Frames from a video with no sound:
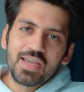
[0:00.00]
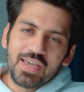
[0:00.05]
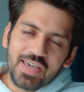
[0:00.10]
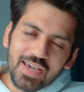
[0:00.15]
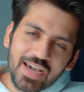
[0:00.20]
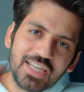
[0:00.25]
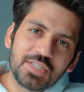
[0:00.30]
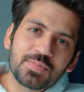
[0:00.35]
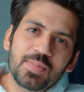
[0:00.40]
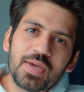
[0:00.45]

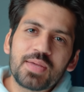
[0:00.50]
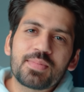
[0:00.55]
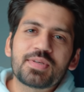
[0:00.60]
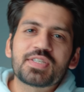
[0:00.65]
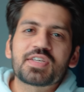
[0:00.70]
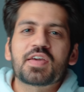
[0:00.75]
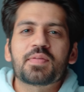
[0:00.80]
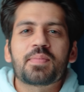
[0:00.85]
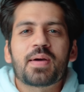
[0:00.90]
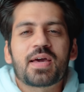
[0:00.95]
Hey guys, my name
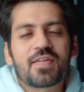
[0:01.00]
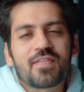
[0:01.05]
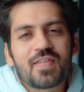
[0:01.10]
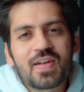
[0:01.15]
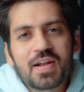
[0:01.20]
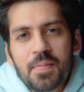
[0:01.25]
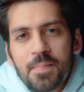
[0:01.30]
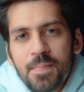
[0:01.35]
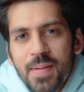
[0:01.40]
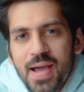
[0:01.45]
is Ankit and
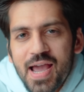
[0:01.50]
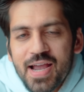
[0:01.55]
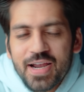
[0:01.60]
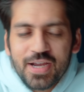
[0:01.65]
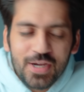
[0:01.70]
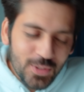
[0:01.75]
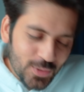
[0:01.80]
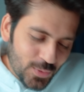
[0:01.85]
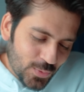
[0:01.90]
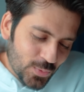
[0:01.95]
welcome
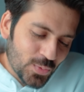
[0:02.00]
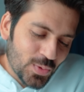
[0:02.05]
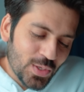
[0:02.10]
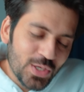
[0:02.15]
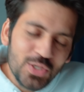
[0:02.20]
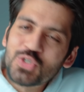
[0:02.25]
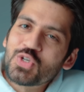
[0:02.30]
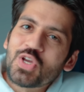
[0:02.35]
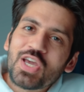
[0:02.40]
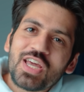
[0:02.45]
back to
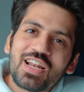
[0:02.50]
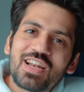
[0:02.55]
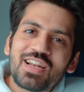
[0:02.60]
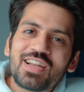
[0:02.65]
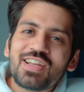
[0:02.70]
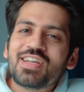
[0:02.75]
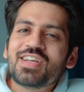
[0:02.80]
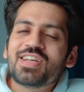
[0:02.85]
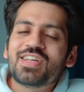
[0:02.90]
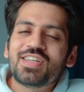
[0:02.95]
the channel.
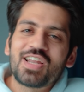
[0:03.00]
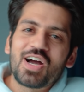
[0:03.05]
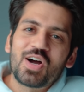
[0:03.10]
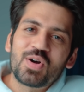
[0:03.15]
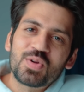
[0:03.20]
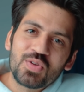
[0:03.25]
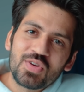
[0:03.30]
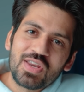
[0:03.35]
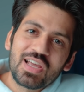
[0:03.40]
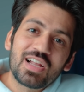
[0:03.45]

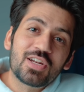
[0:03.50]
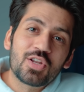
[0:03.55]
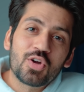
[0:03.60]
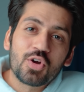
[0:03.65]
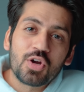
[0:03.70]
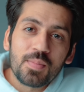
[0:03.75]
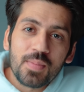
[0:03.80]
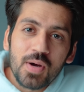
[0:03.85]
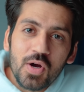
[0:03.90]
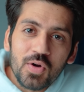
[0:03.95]
Now today I'll
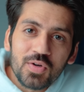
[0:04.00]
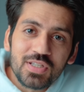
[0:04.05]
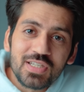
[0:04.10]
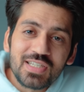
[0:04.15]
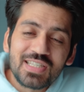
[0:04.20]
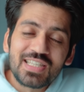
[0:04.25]
talk about this